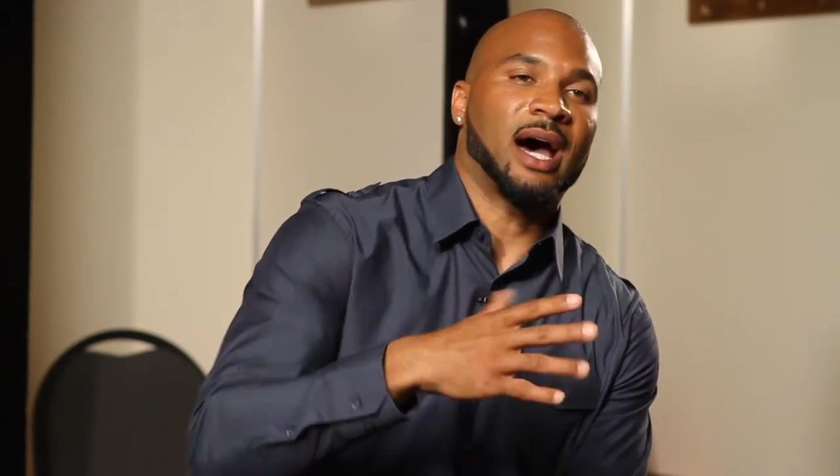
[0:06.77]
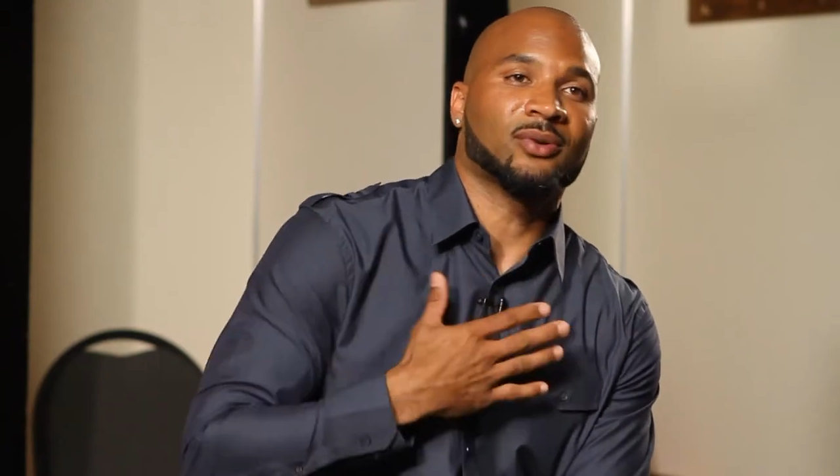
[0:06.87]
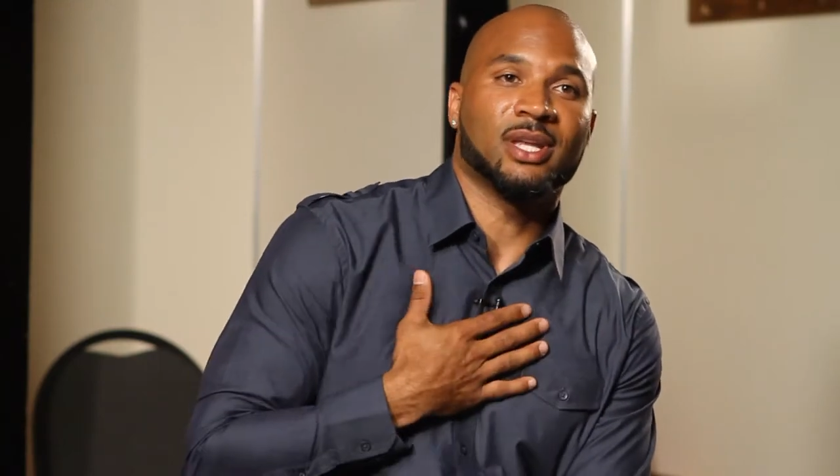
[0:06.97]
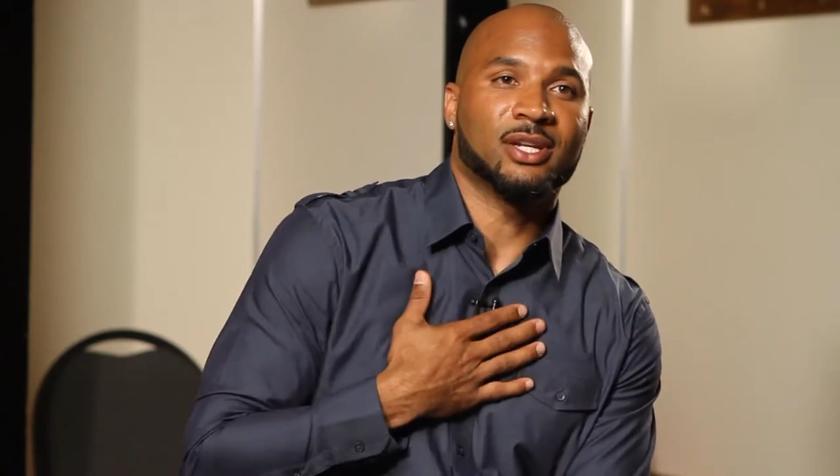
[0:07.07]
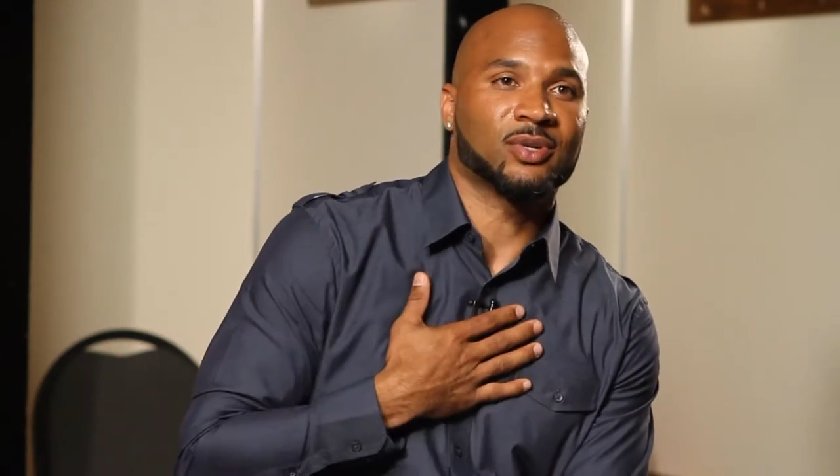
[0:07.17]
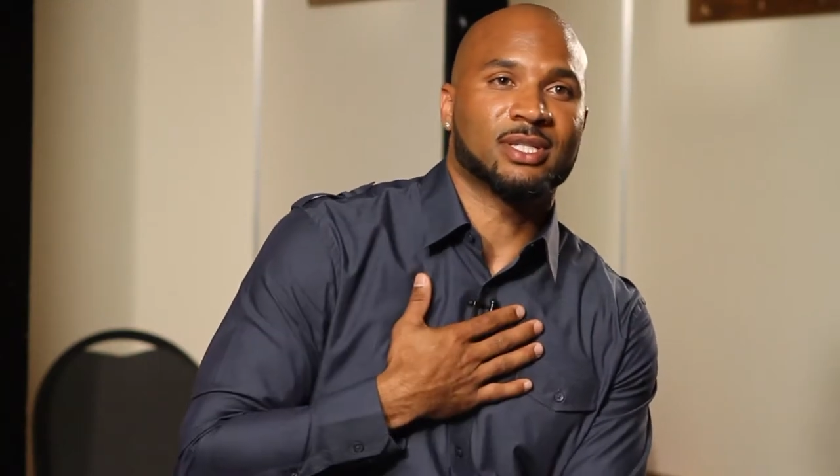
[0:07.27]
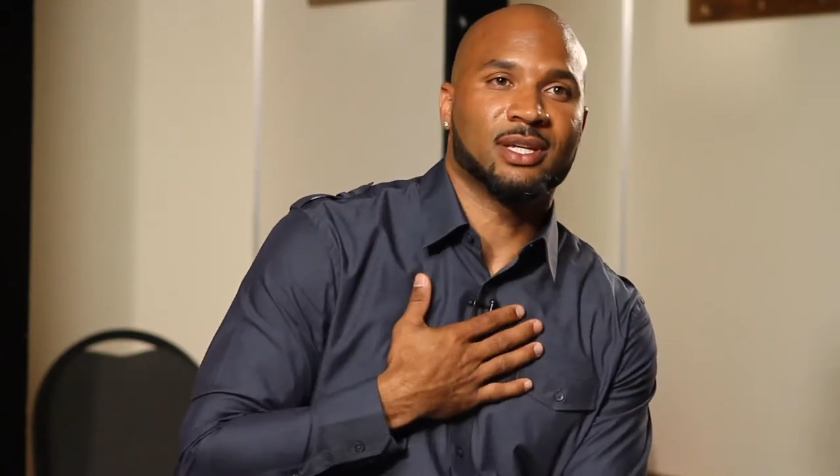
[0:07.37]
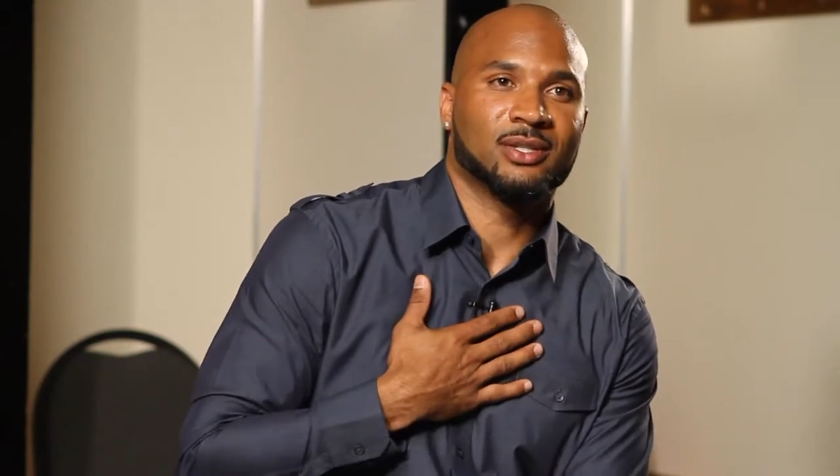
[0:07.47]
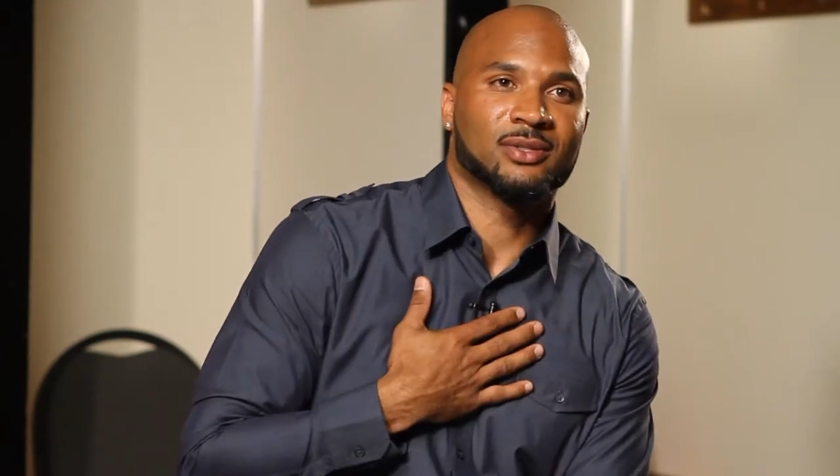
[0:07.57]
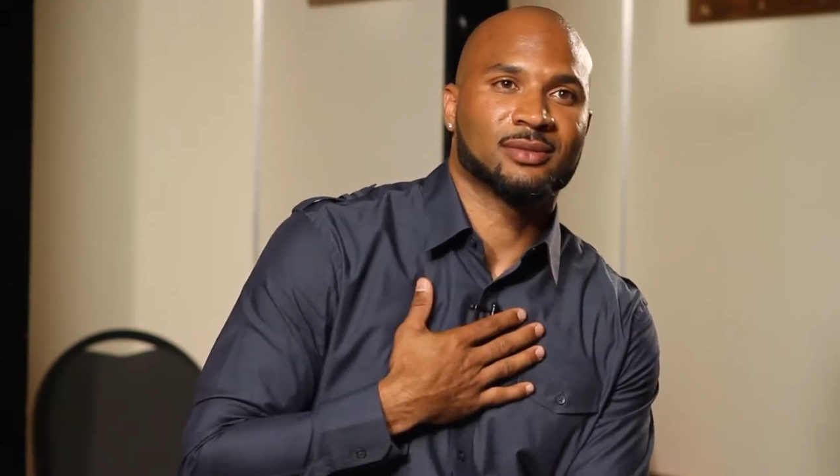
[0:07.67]
I don't need to
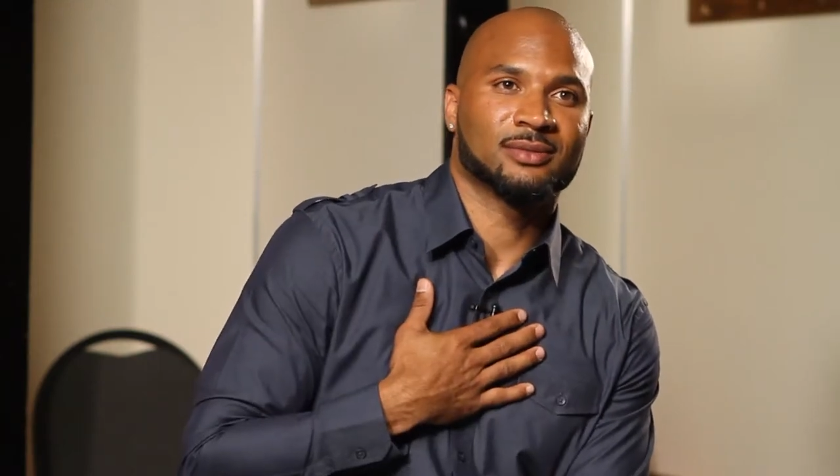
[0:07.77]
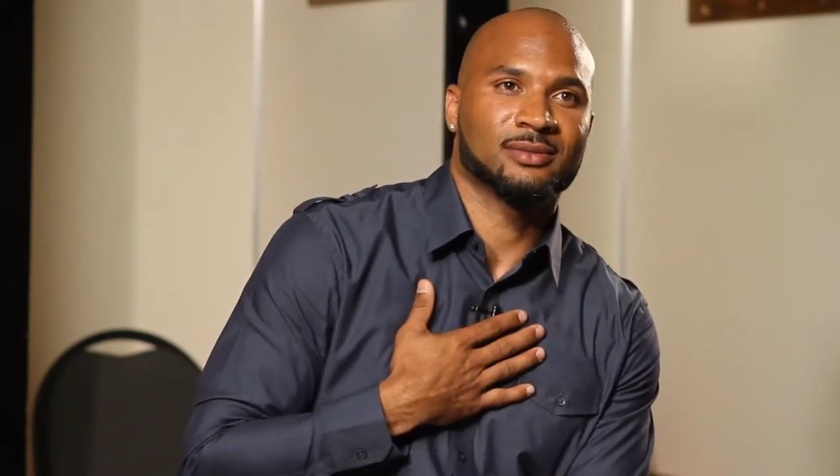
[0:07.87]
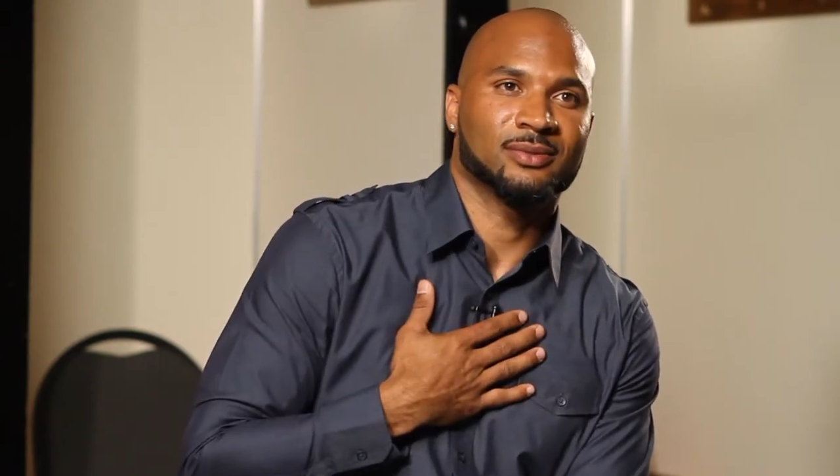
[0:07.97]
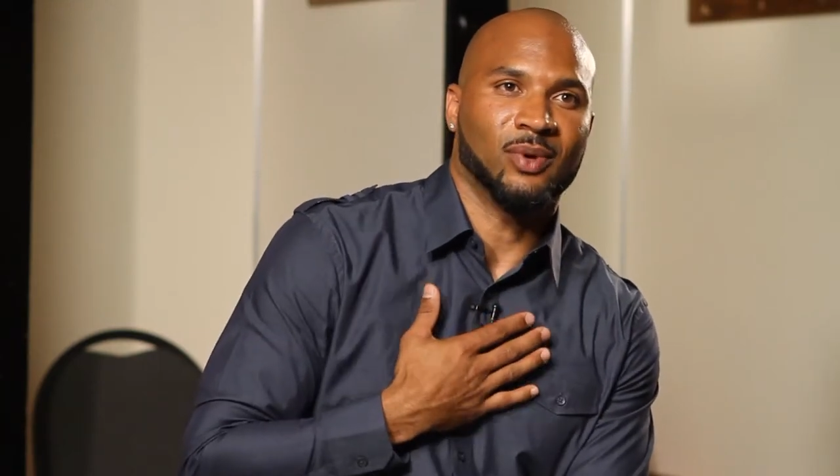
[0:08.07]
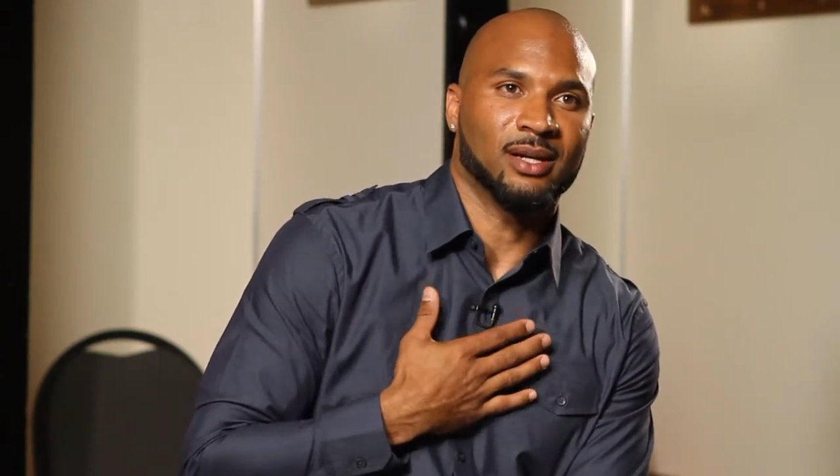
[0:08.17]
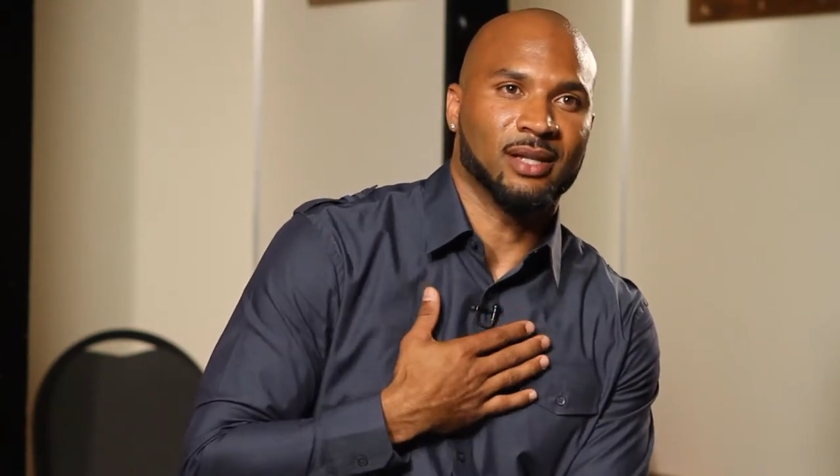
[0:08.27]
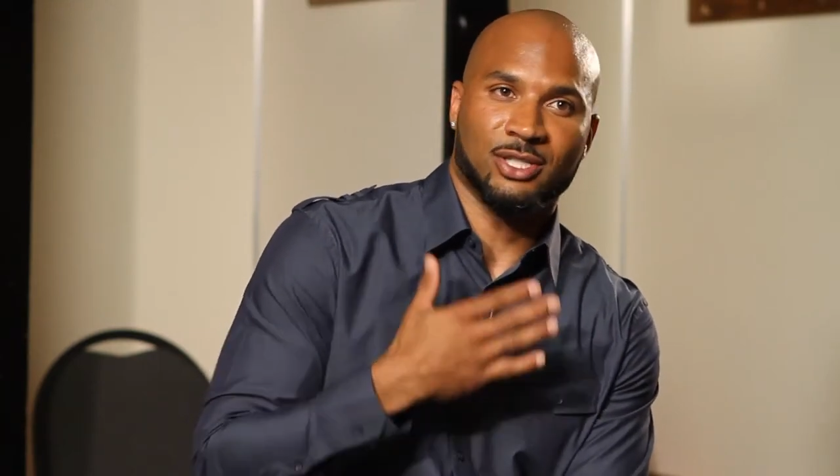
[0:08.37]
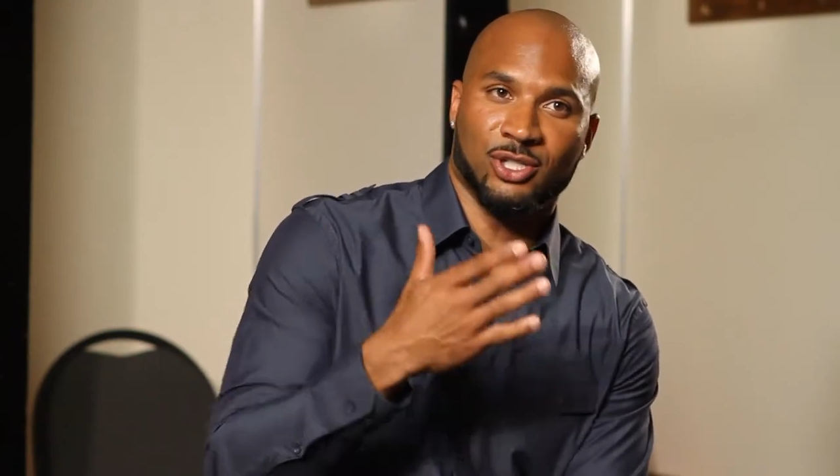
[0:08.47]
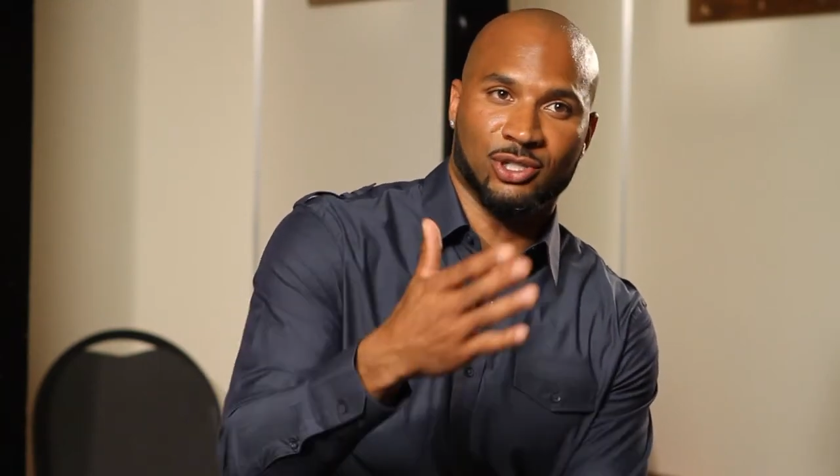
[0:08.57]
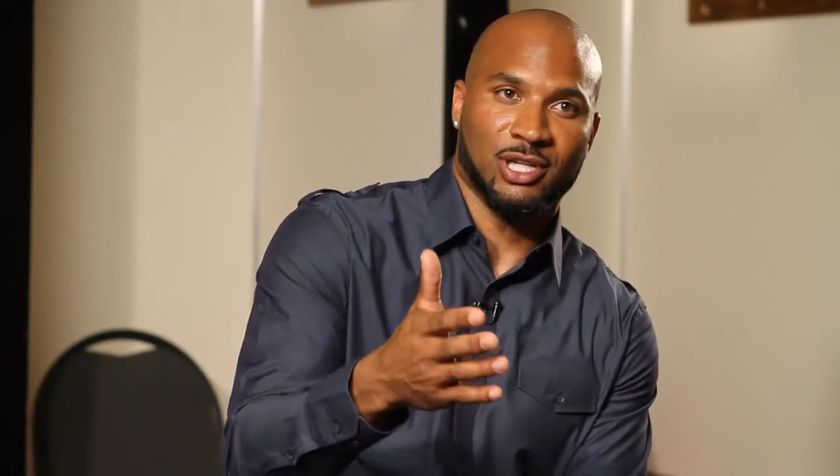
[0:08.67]
critique you, right?
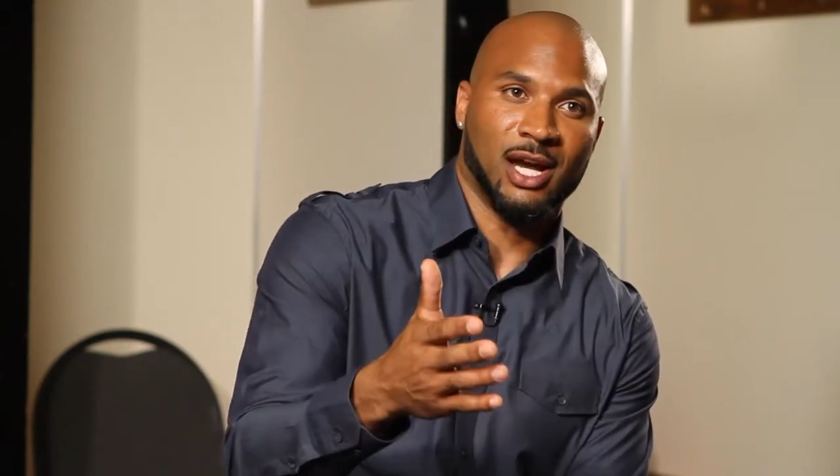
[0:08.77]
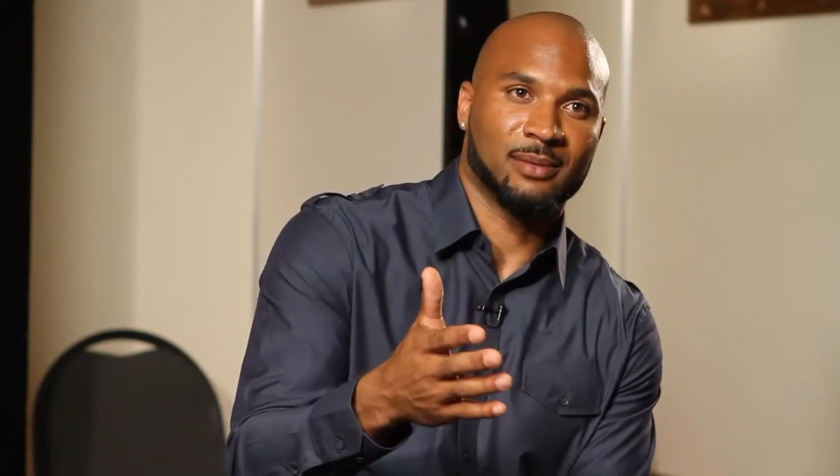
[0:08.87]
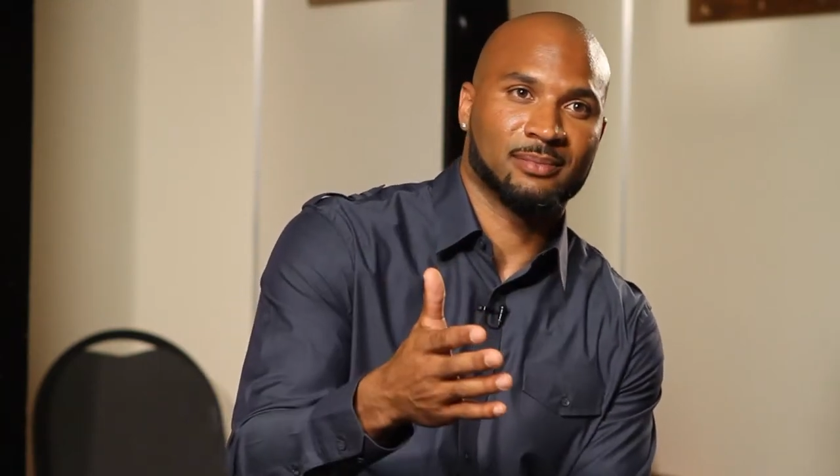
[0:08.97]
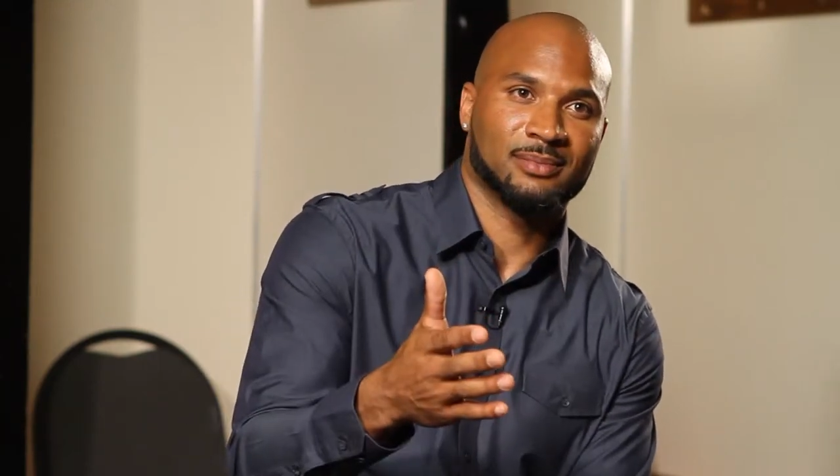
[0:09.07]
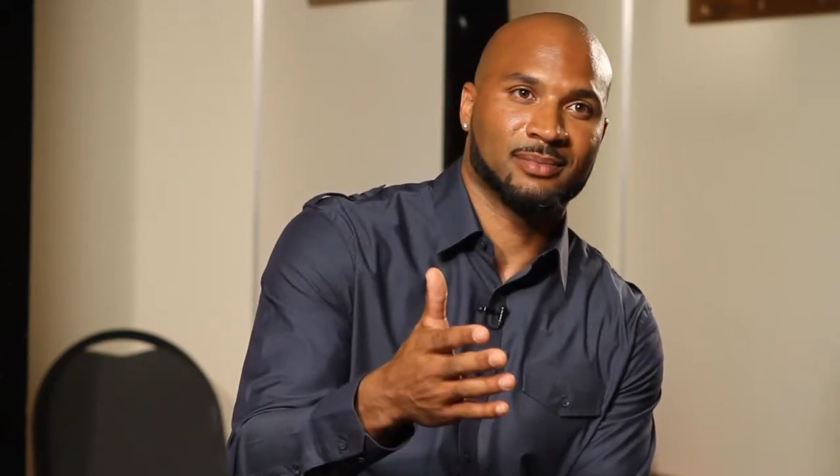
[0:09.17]
That's your job.